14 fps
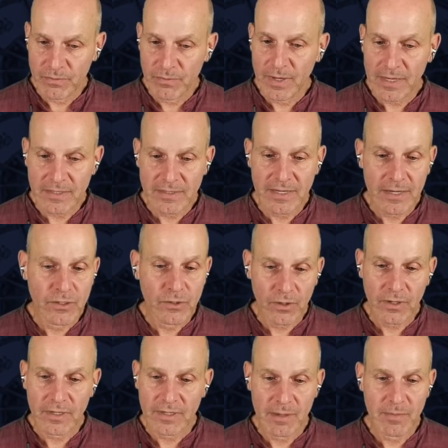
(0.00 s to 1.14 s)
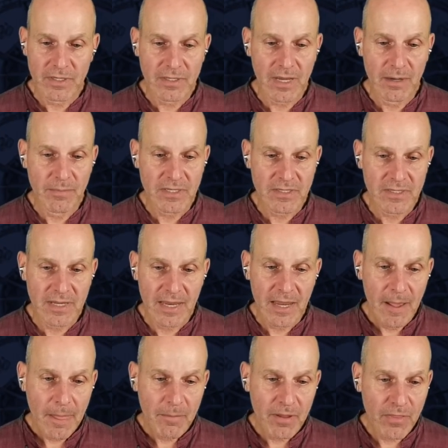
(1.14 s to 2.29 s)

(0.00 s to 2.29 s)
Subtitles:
well done, Donald, I must say.